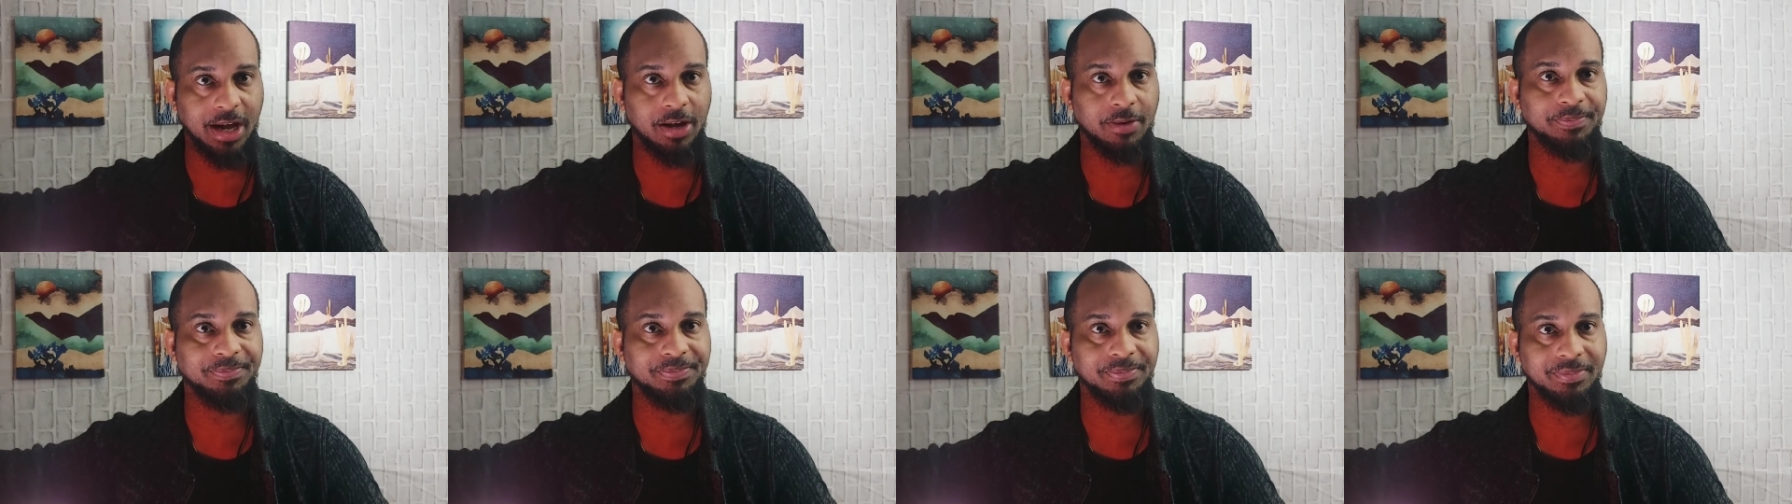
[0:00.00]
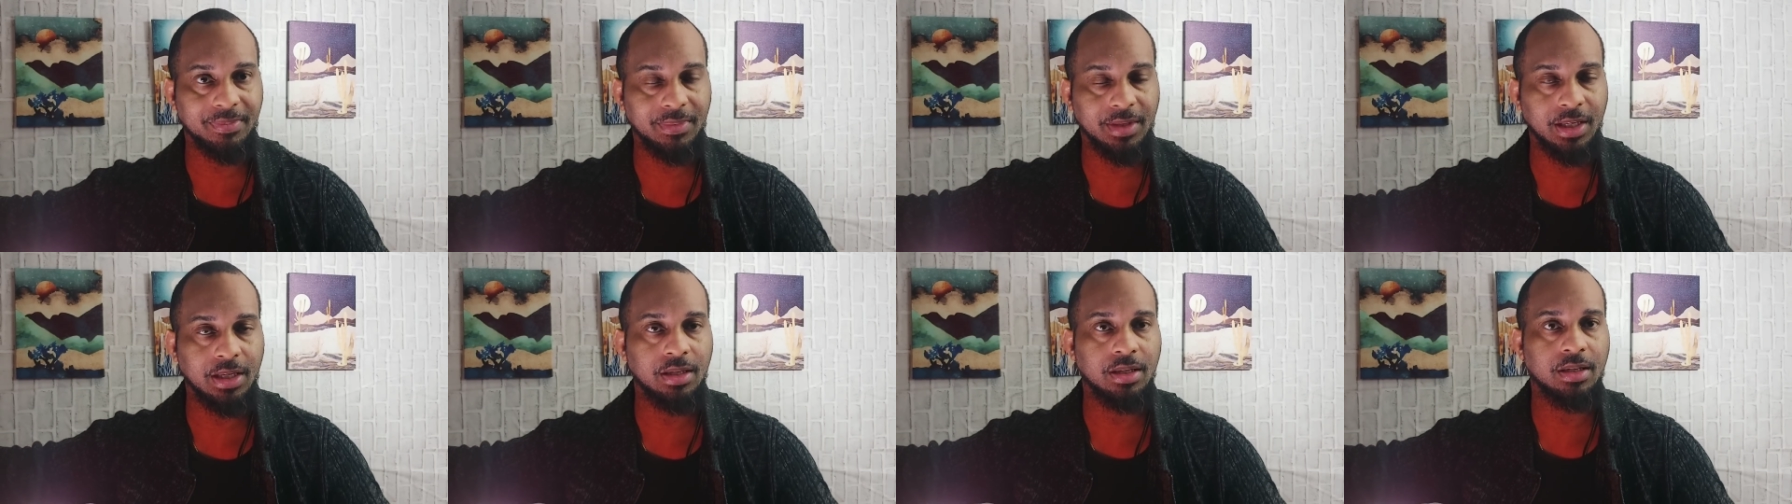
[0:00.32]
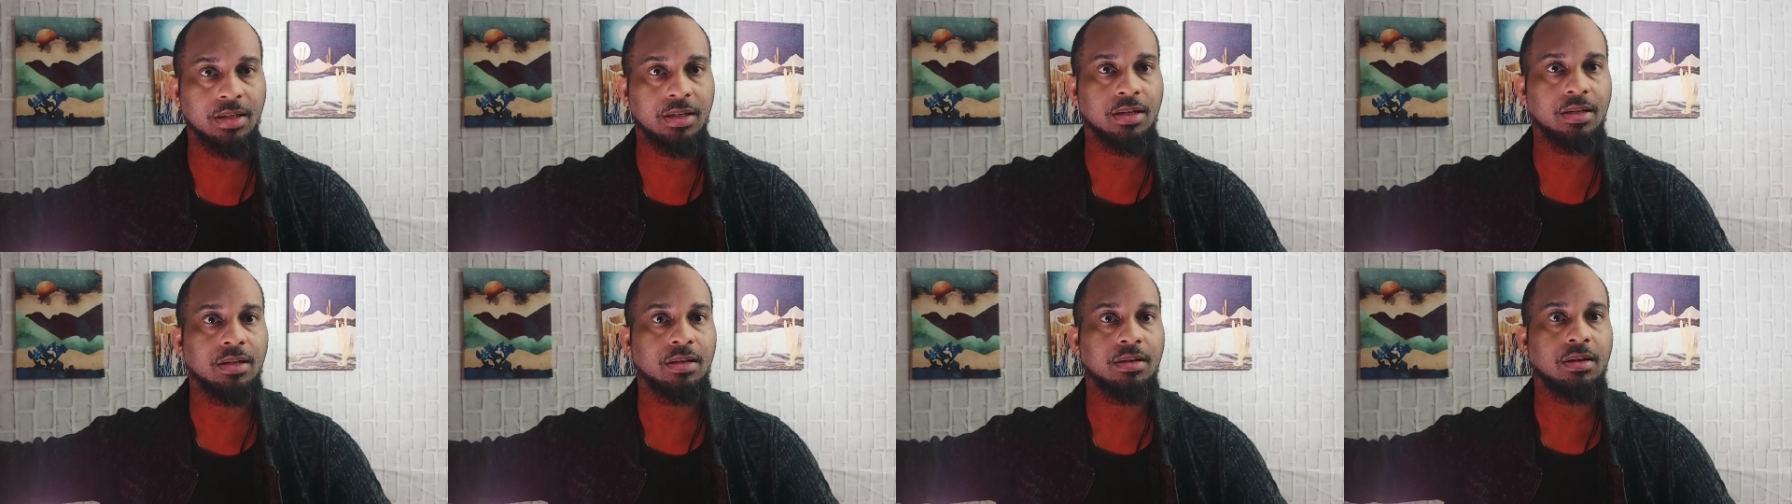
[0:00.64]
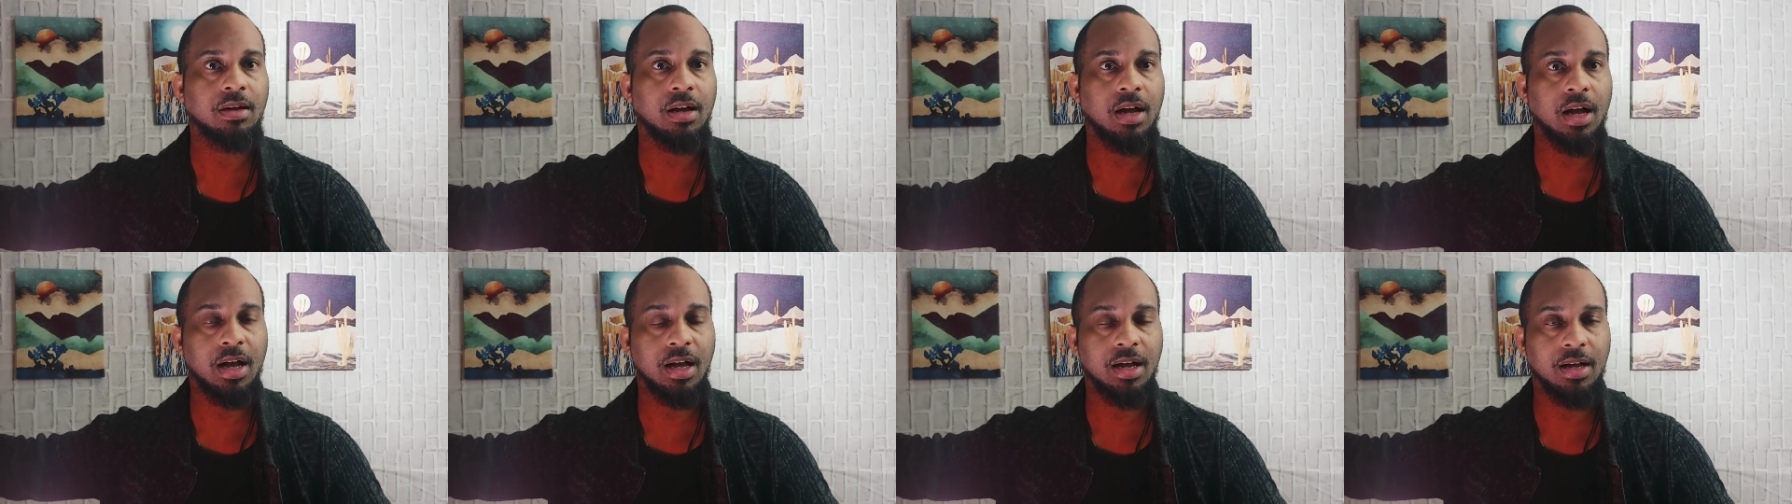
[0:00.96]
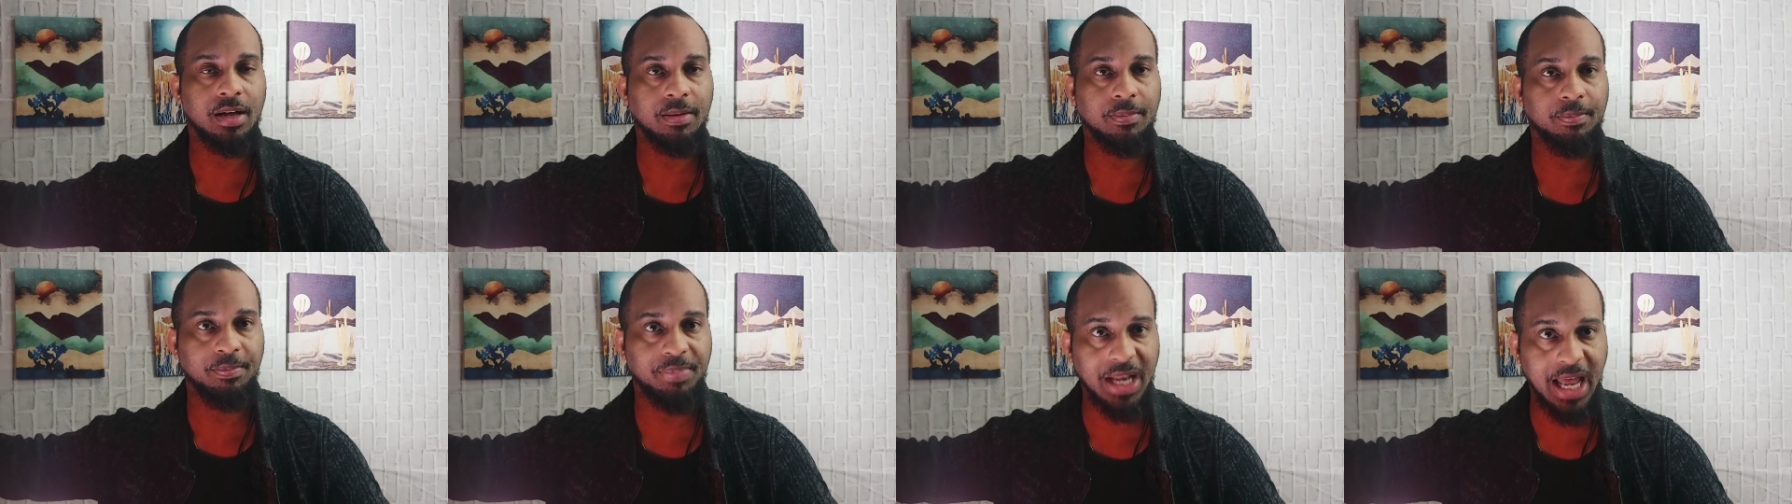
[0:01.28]
out.
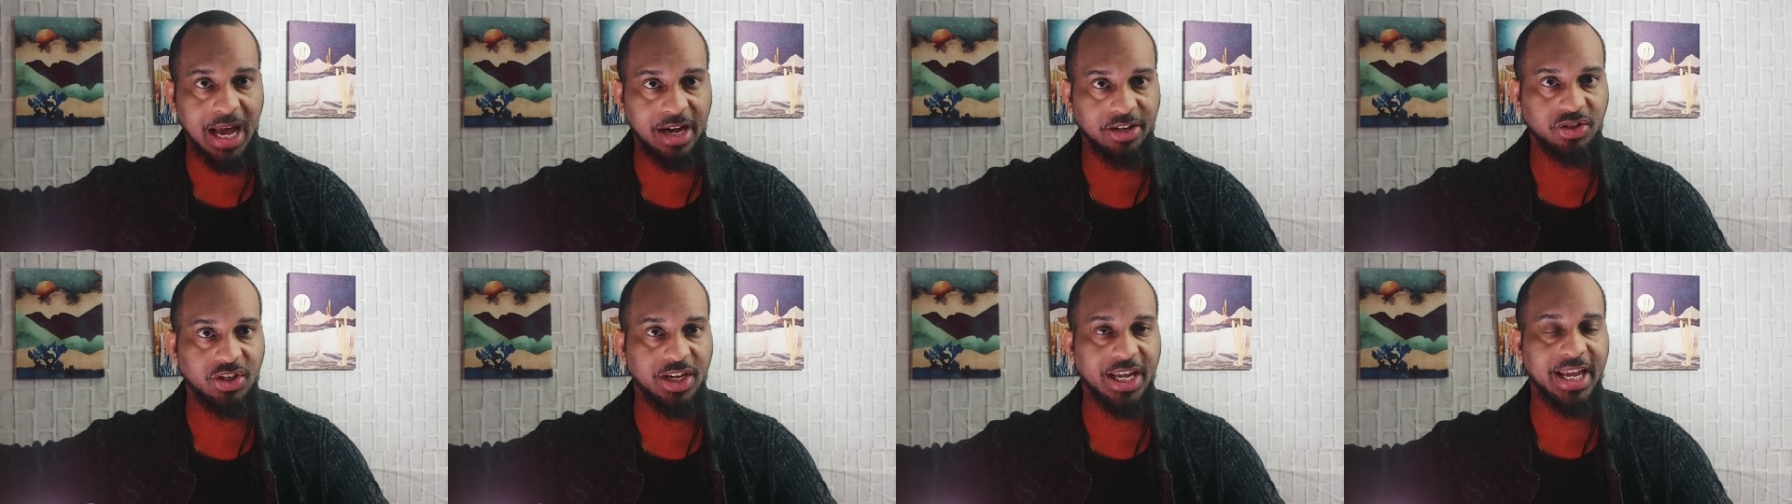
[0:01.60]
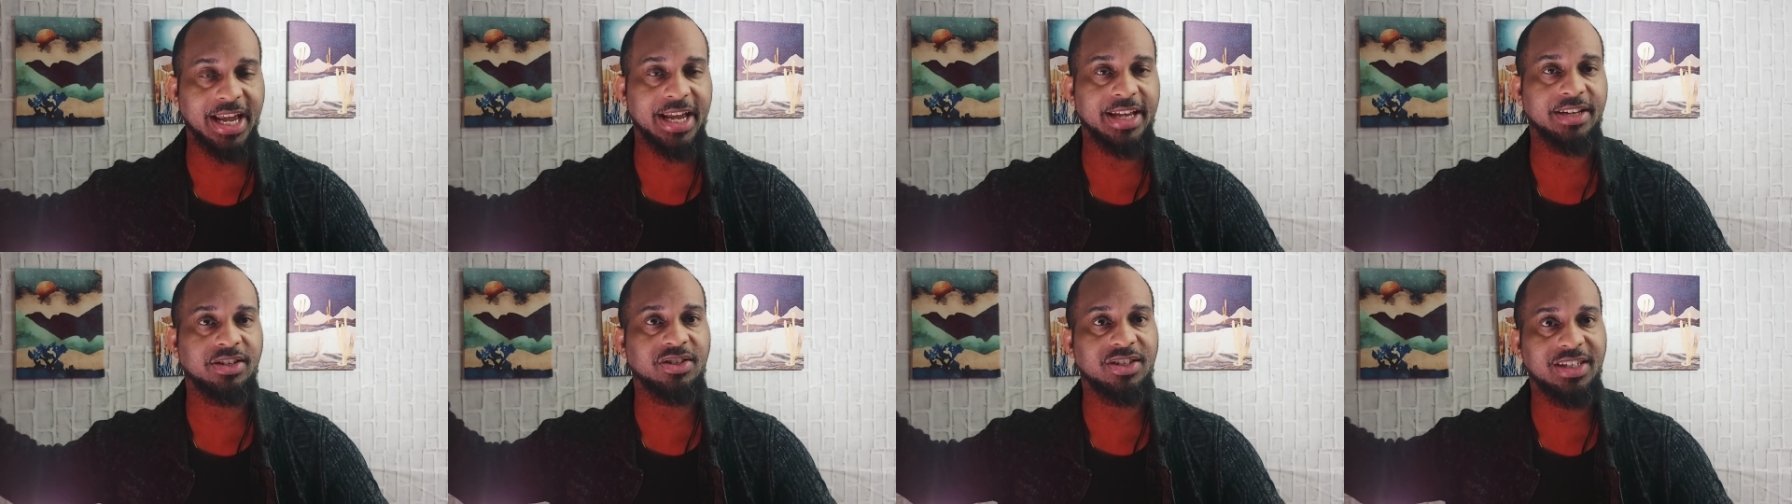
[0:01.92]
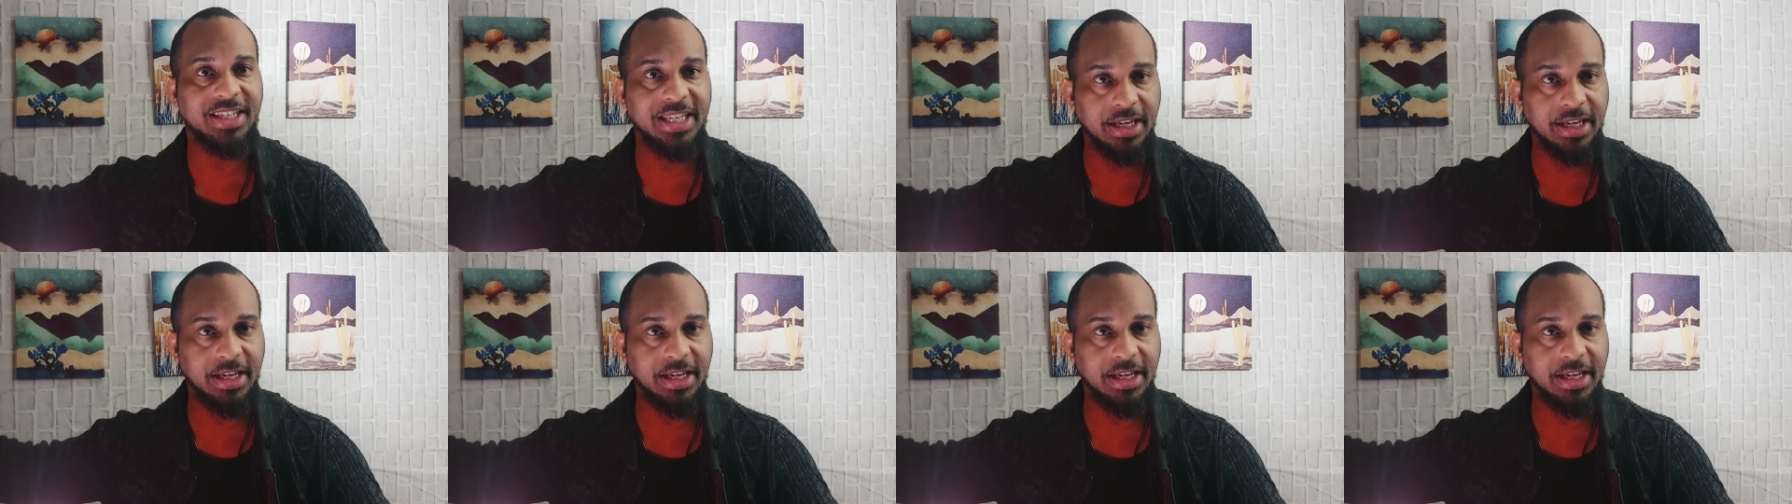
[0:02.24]
Uh, blockchains,